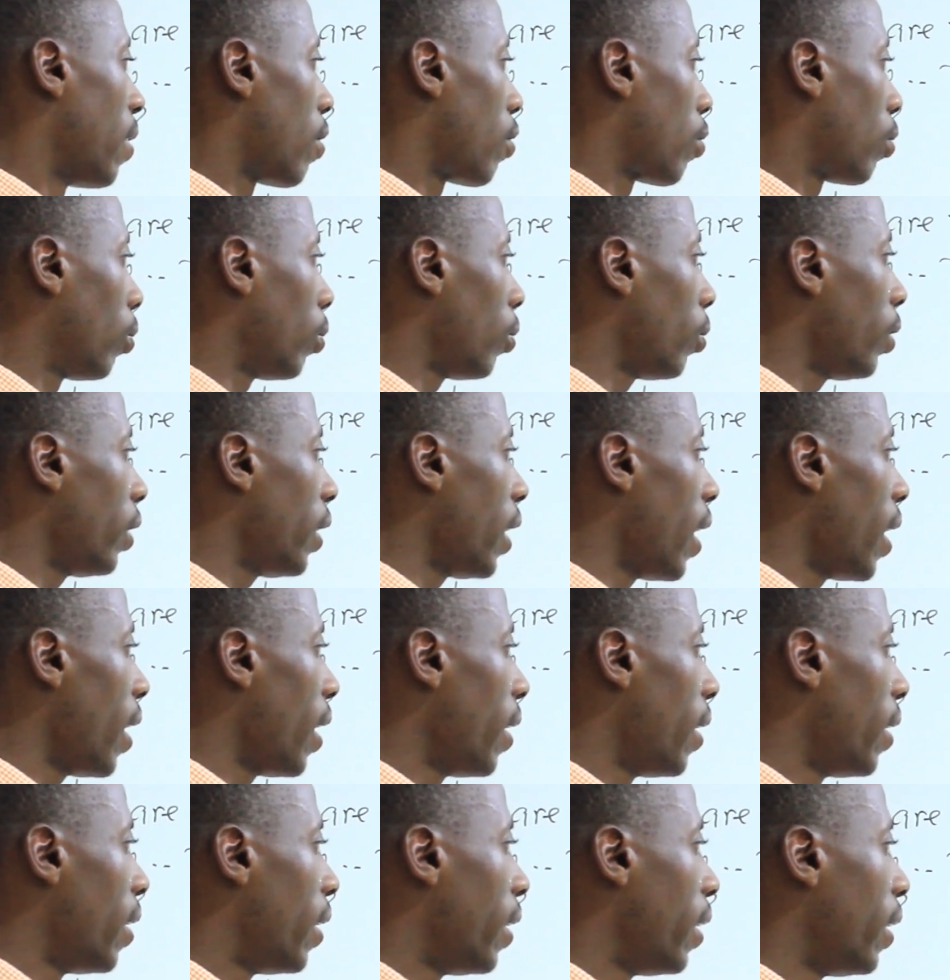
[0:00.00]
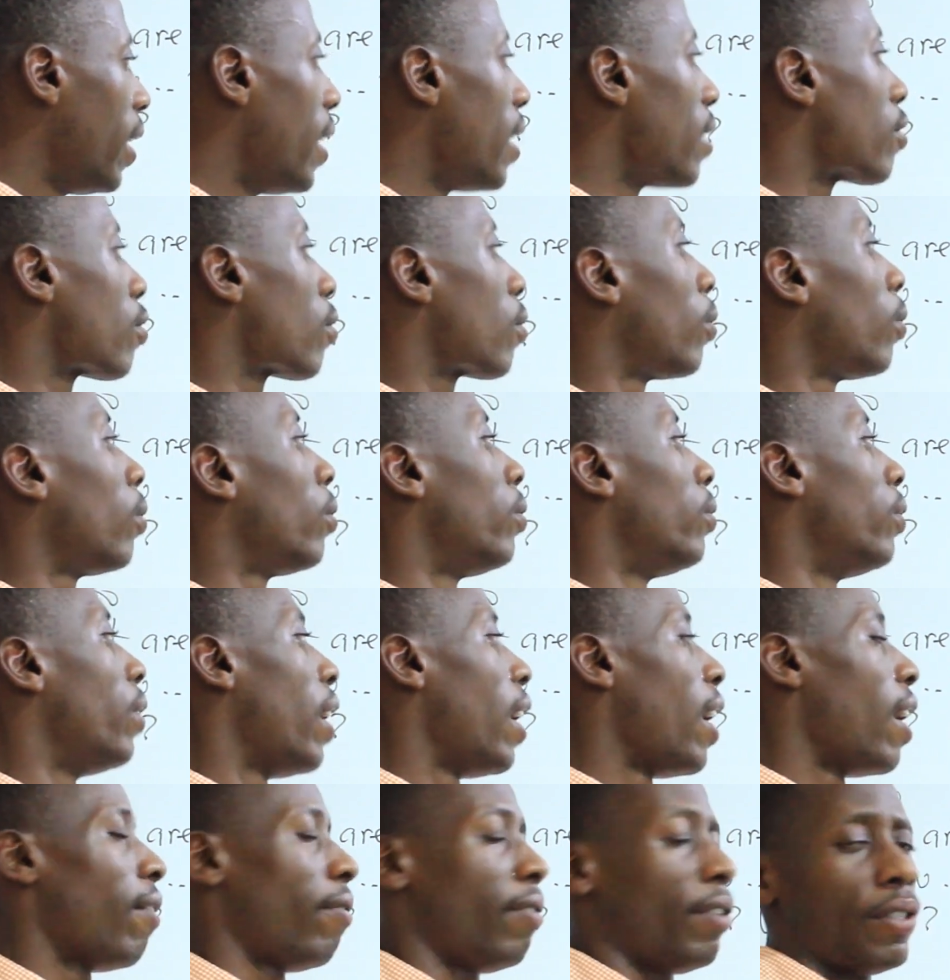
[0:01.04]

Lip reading: Coulda, it's could have.